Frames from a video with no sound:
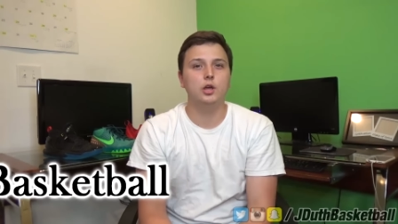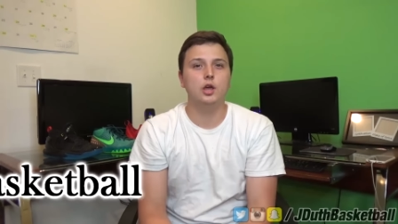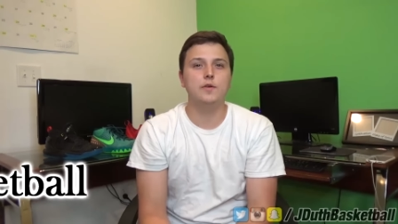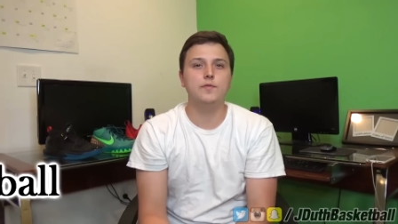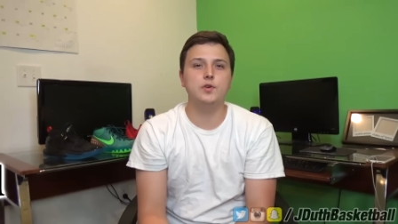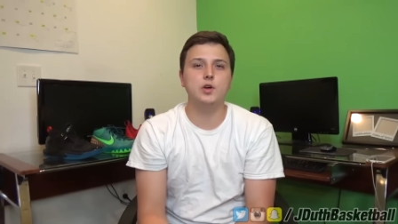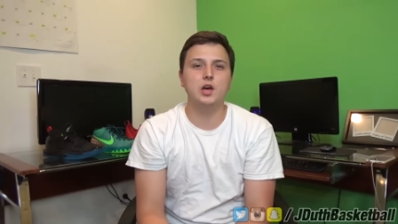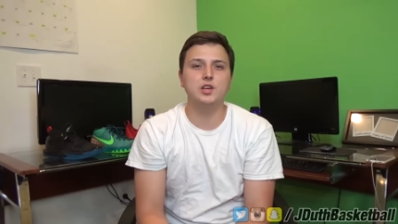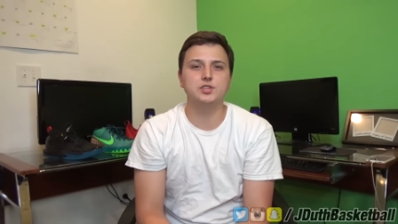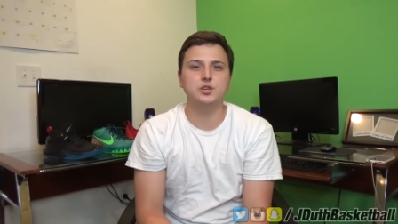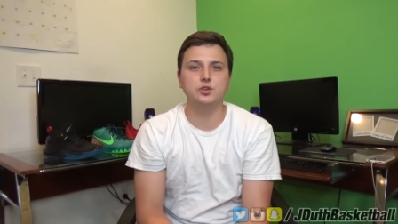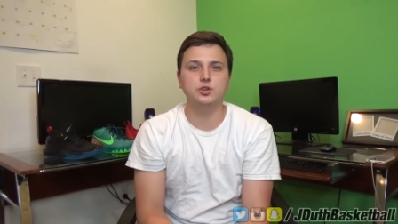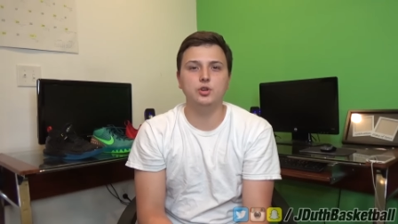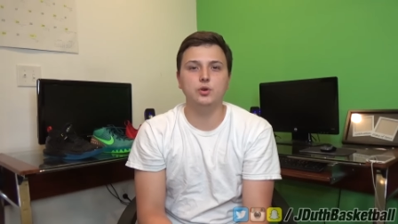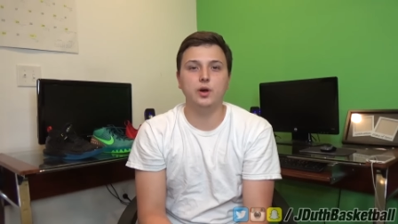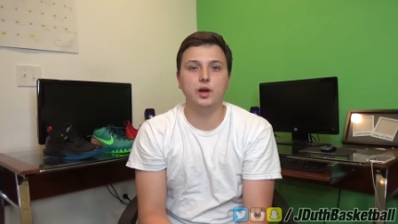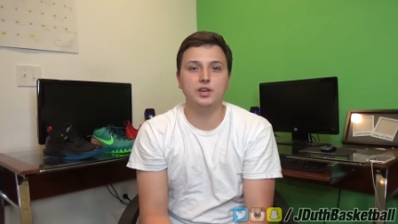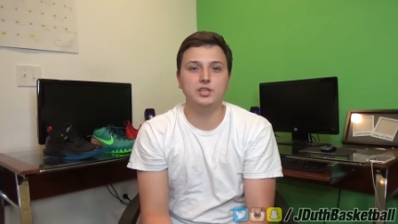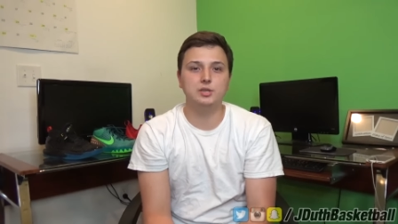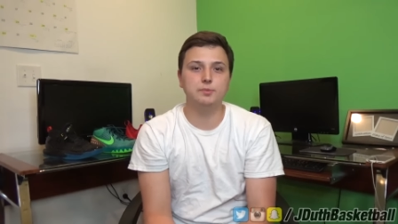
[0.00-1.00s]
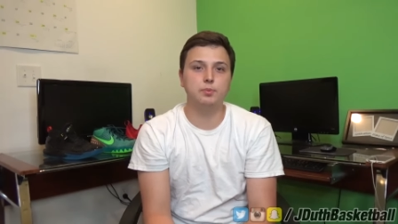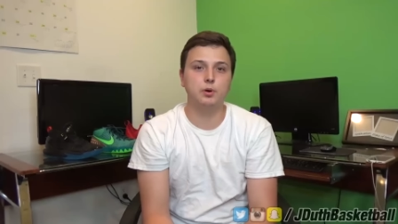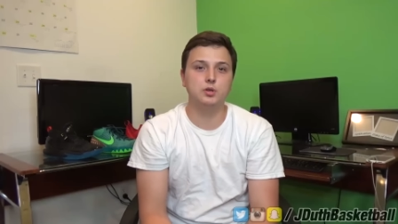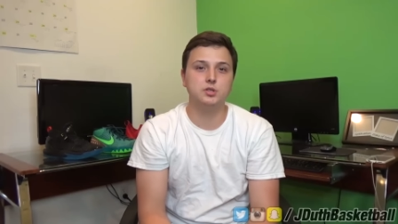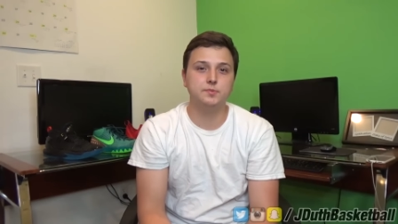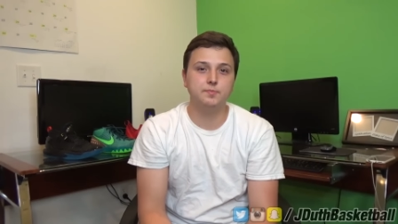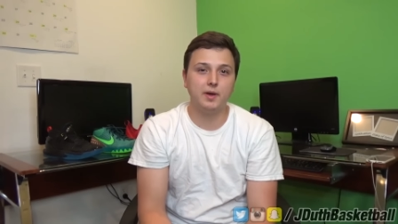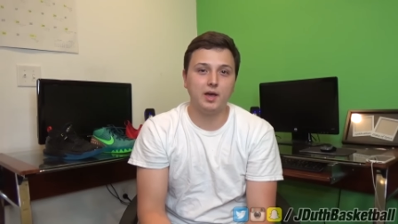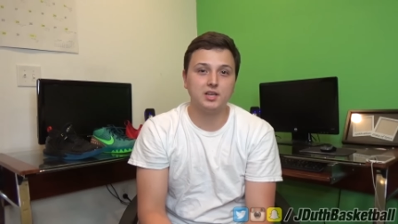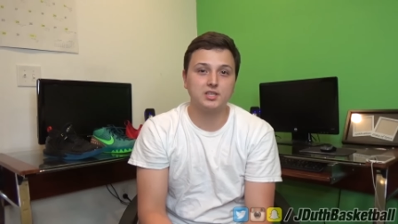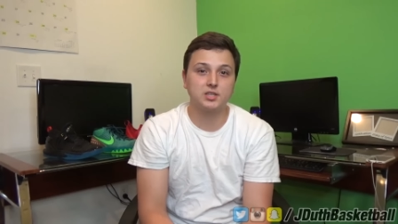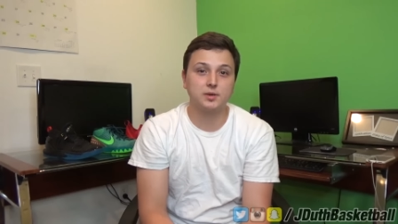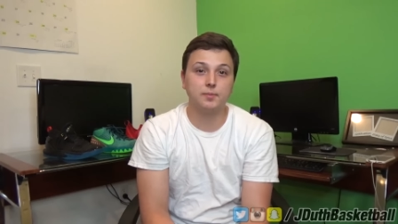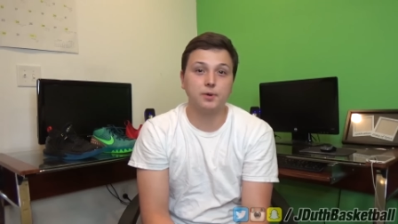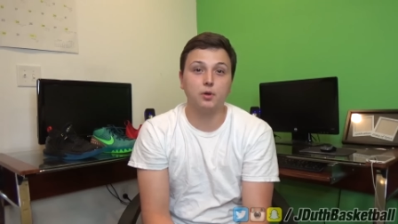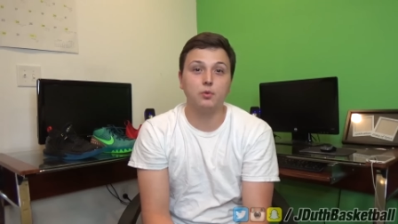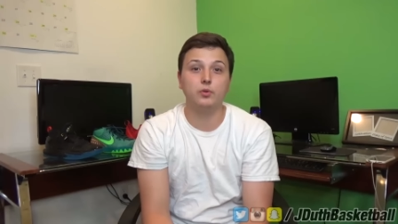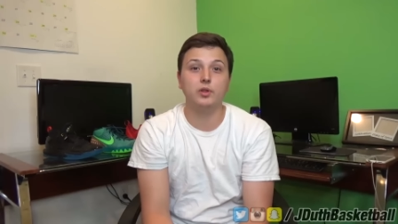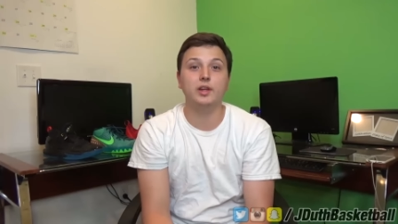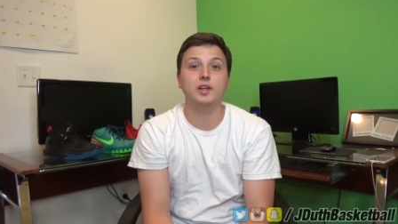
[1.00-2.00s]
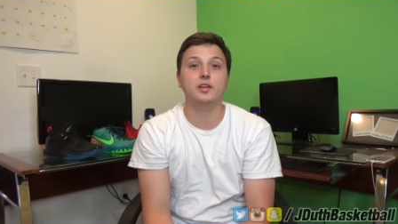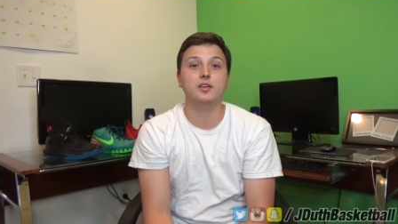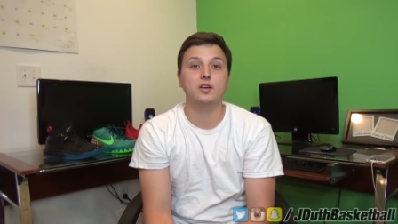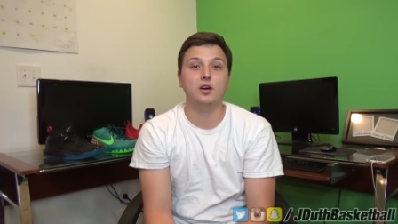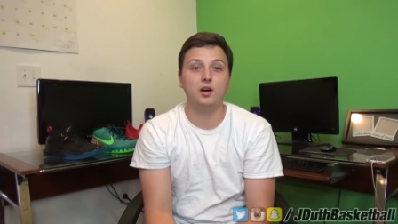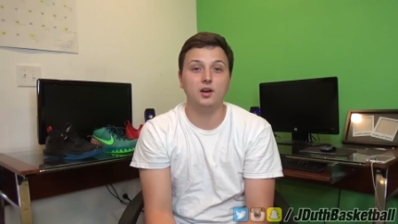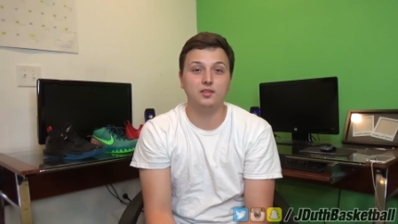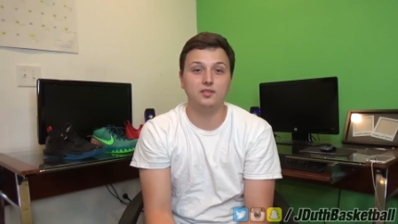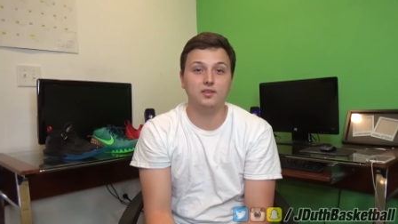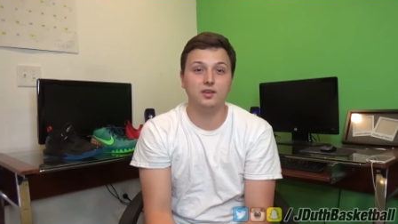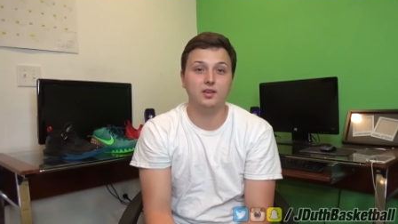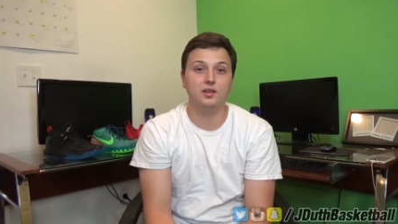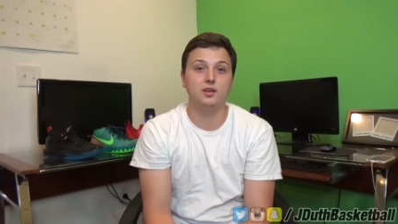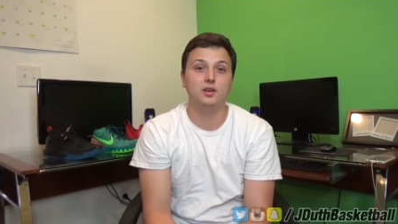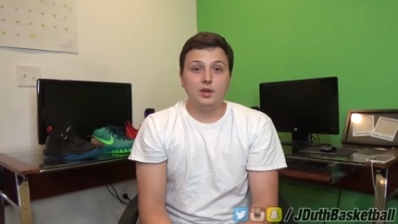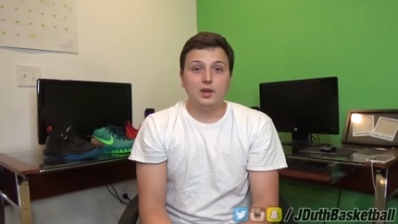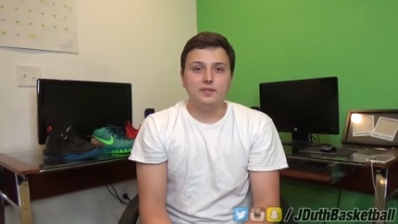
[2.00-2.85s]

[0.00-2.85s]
If you guys are new, I actually post basketball related content.